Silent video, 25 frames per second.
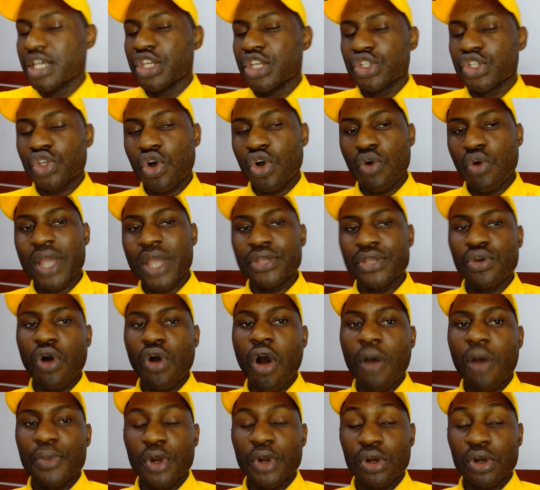So when you
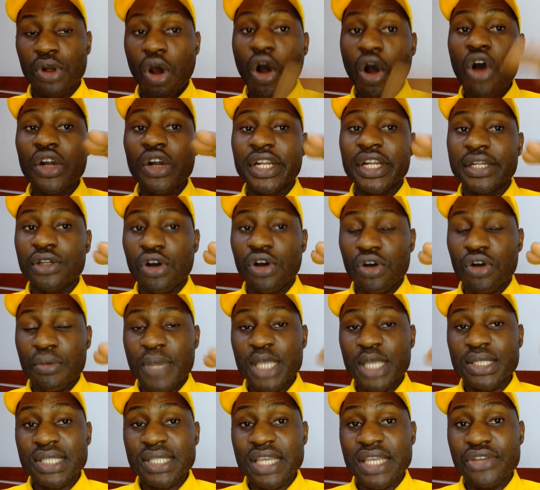upload all the
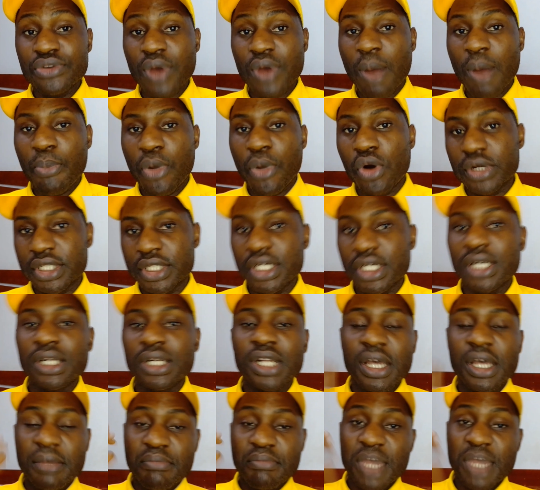documents in your portal,
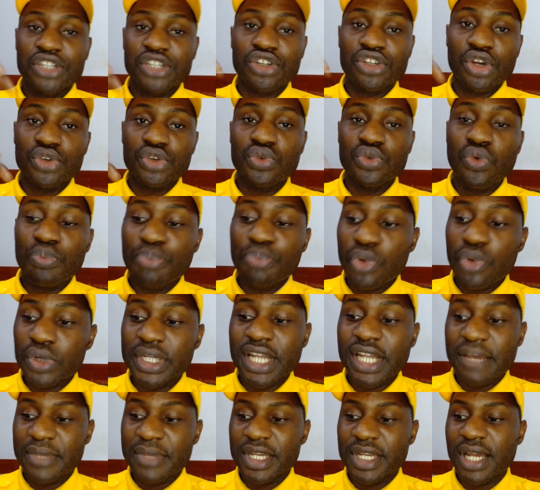make sure you put
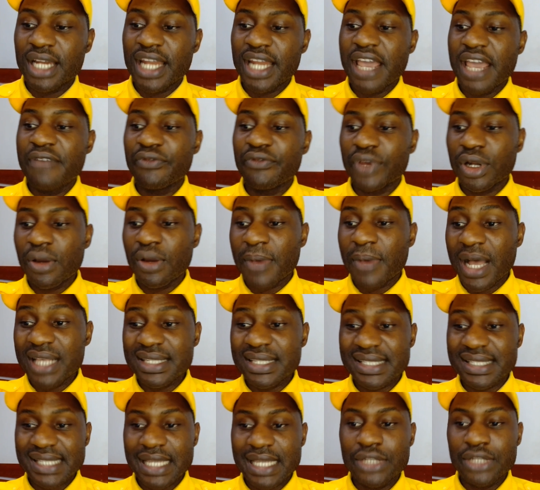them in an envelope
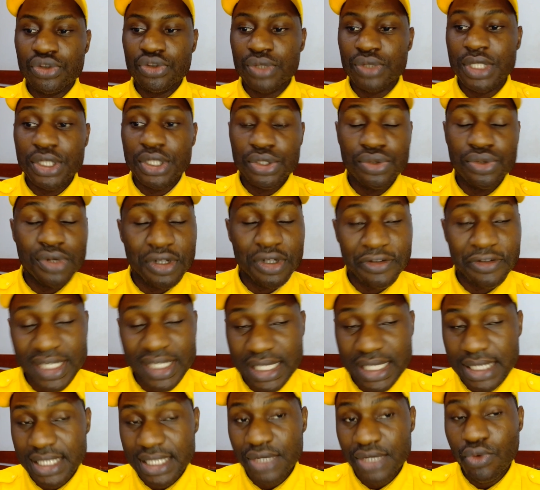and send to this
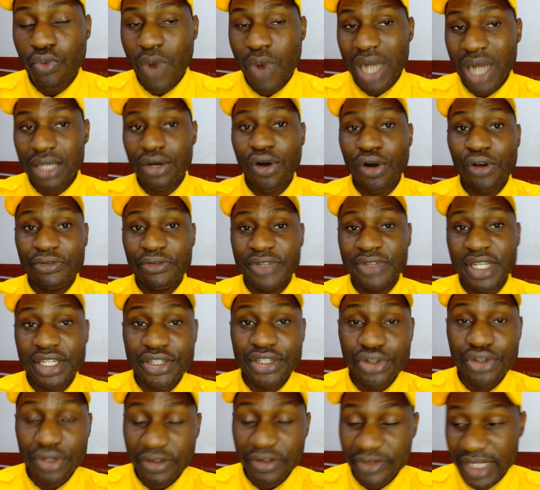university, one of the
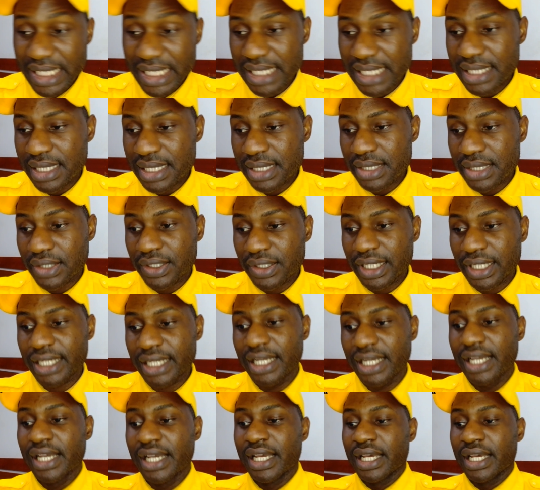universities, all right?